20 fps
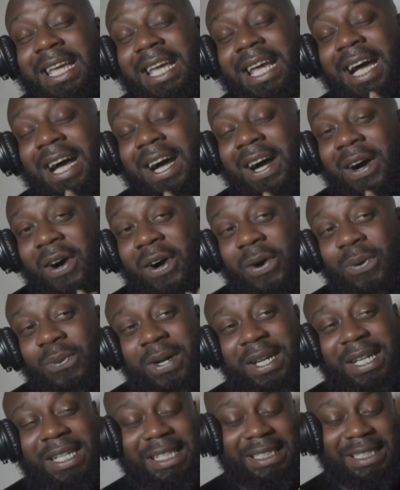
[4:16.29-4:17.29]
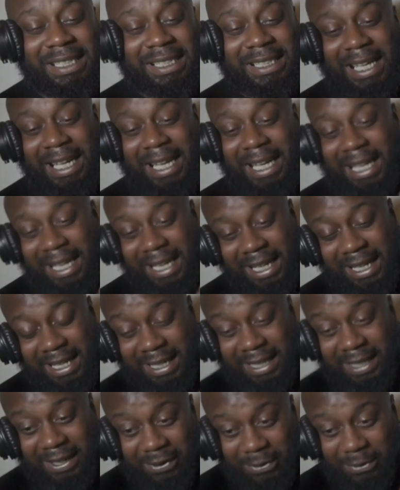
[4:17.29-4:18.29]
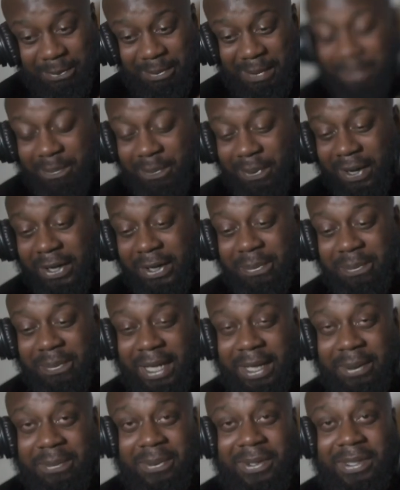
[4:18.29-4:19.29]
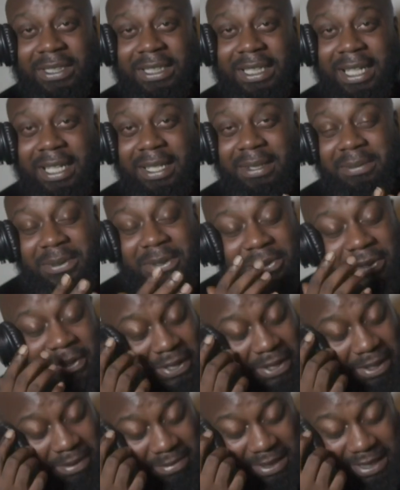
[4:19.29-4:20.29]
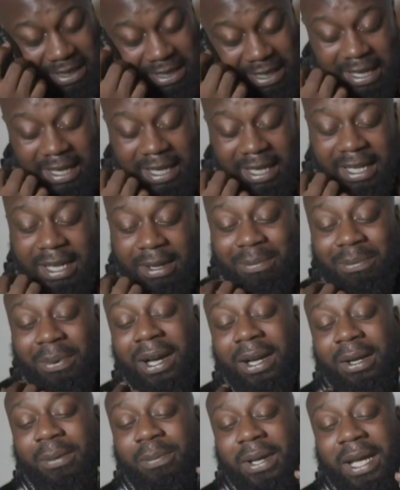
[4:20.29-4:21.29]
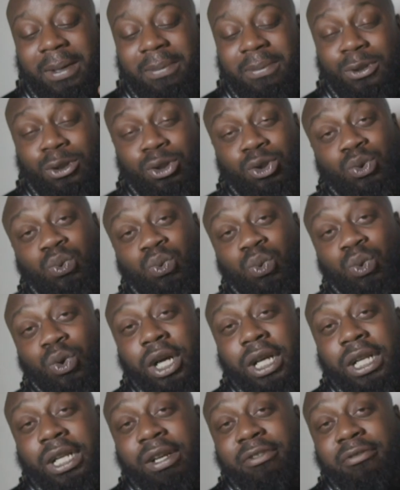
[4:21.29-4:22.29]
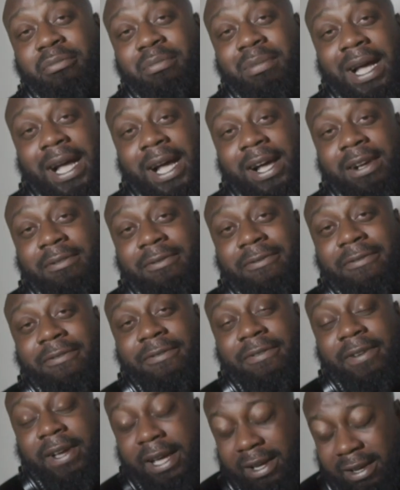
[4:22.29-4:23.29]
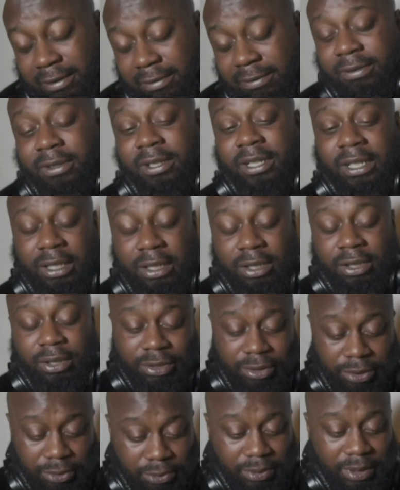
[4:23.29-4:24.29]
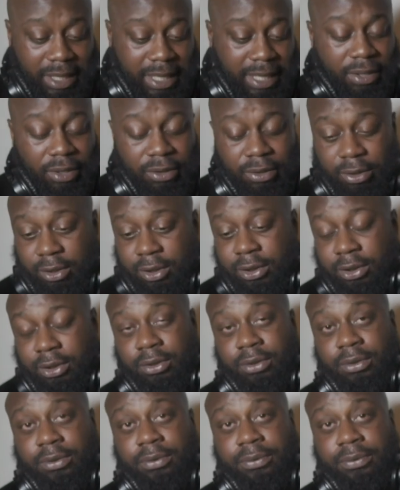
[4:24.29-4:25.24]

I always say on my Pot of Paper jams, you know what I'm saying, that Pot of Paper is one of my favorite UK artists.